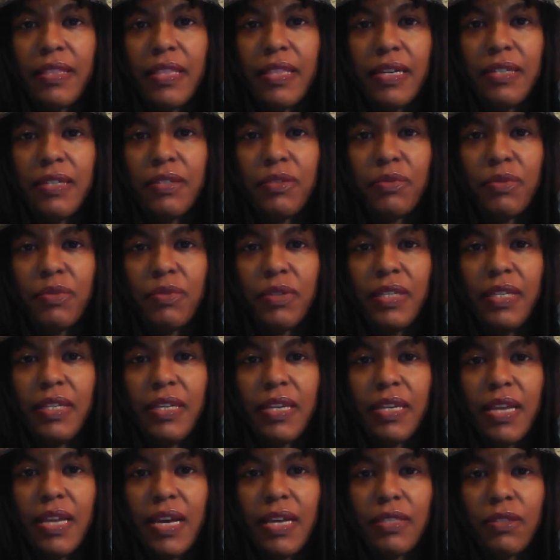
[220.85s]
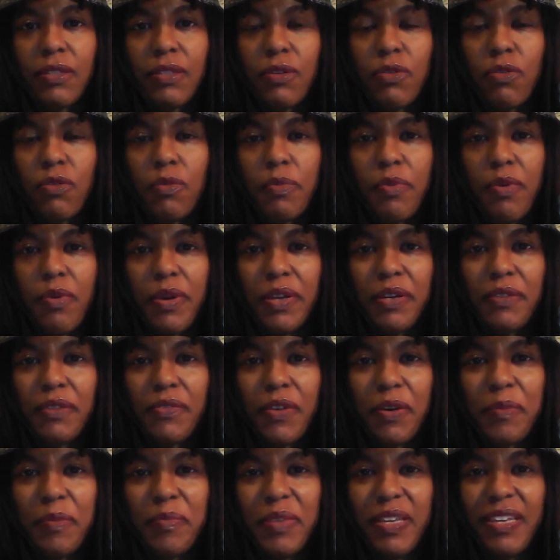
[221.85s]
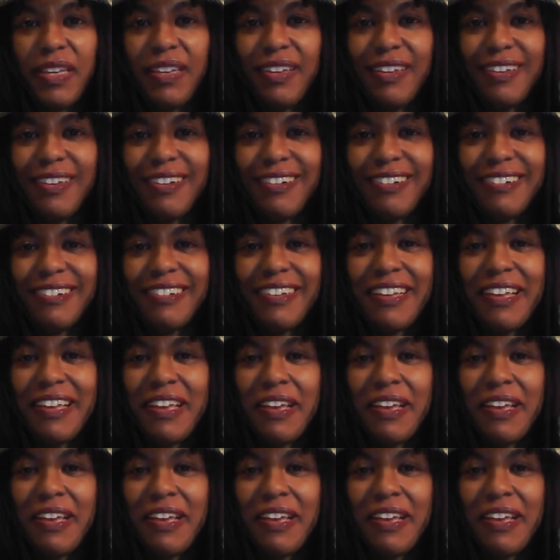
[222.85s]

That is really not the whole point of our being here.